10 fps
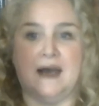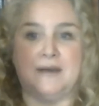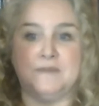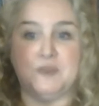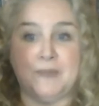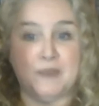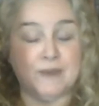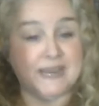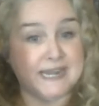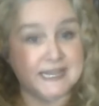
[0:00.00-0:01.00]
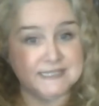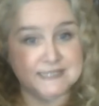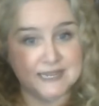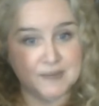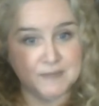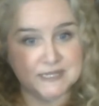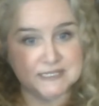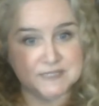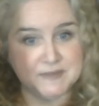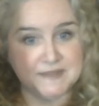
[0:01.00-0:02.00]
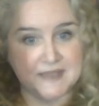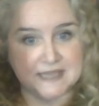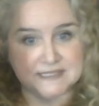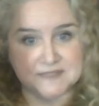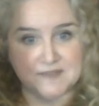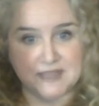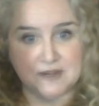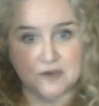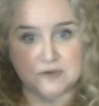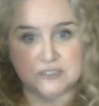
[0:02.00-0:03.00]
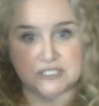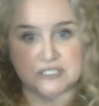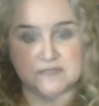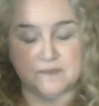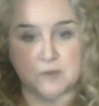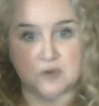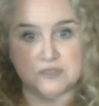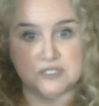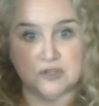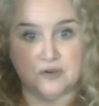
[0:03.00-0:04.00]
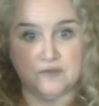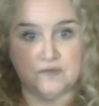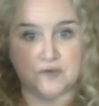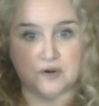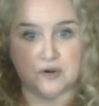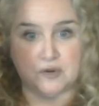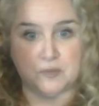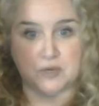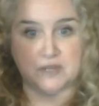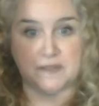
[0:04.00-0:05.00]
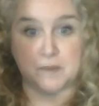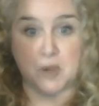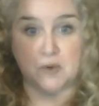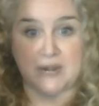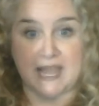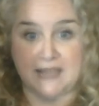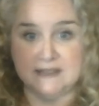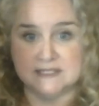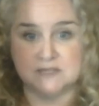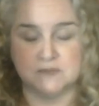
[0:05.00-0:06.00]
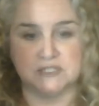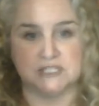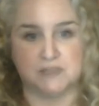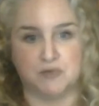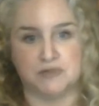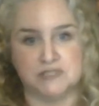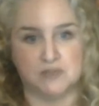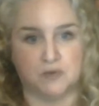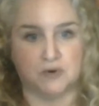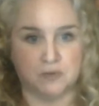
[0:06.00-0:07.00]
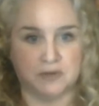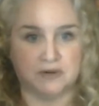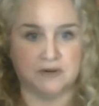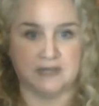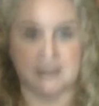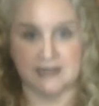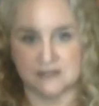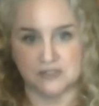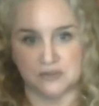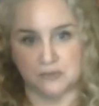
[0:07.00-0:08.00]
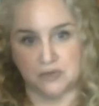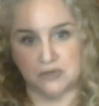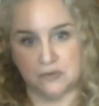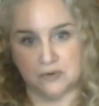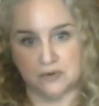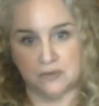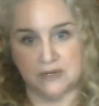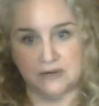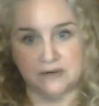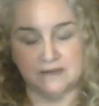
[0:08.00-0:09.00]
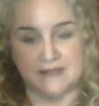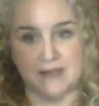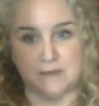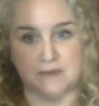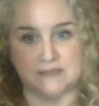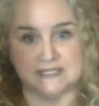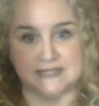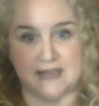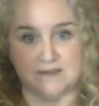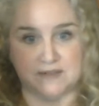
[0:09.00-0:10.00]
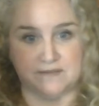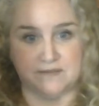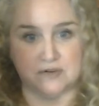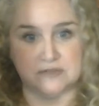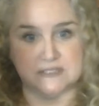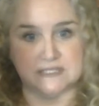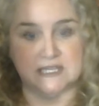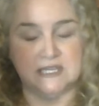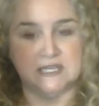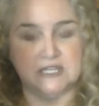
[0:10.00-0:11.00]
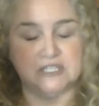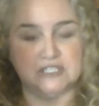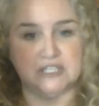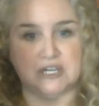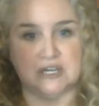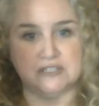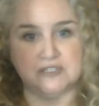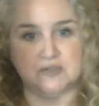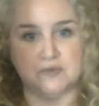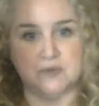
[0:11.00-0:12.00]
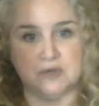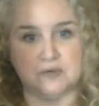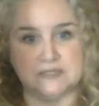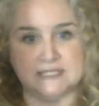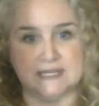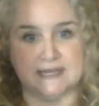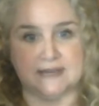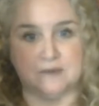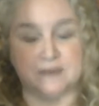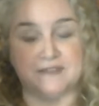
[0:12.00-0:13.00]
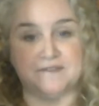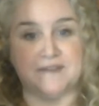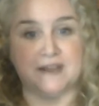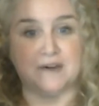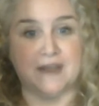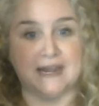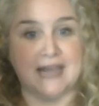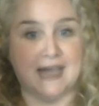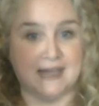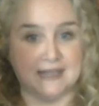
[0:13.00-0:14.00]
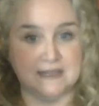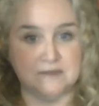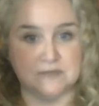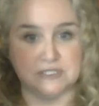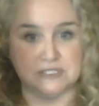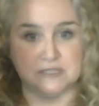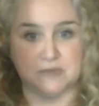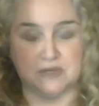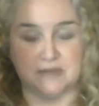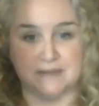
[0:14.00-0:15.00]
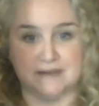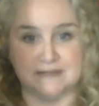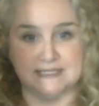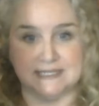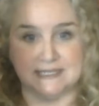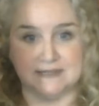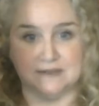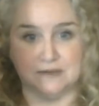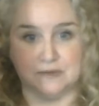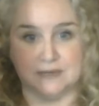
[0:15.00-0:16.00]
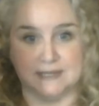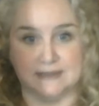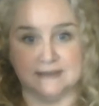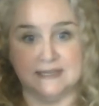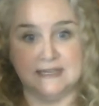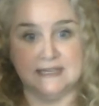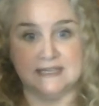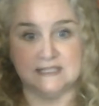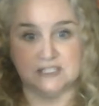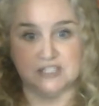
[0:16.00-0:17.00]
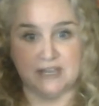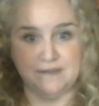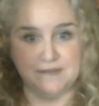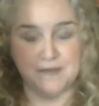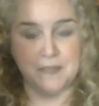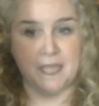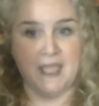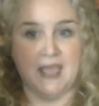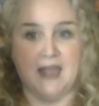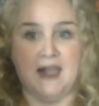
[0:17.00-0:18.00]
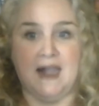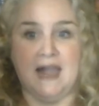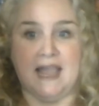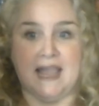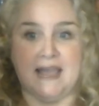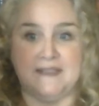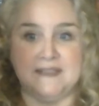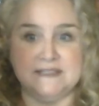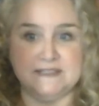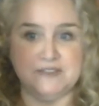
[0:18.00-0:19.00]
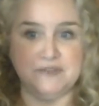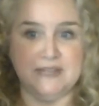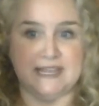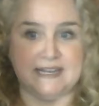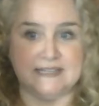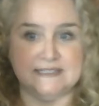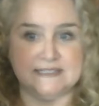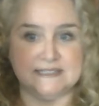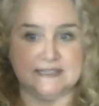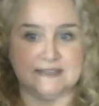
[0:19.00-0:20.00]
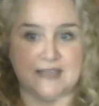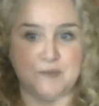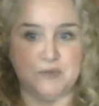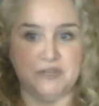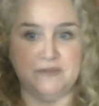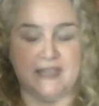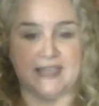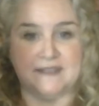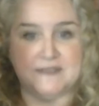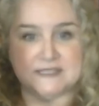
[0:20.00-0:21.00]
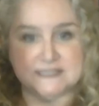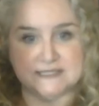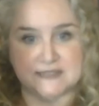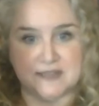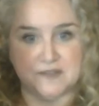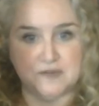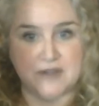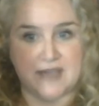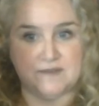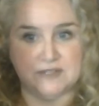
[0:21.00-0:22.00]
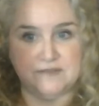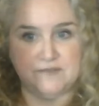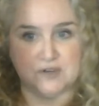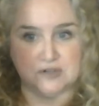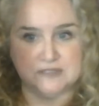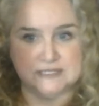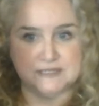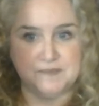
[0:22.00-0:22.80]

You may recognize the name Elizabeth Acevedo. She's most known for her book The Poet X, which is a Prince Award winner and a National Book Award winner. That one was a novel in verse. She also wrote With the Fire on High, which is a book about a teen who is a chef. And this is her latest, Clap When You Land. This is another novel in verse.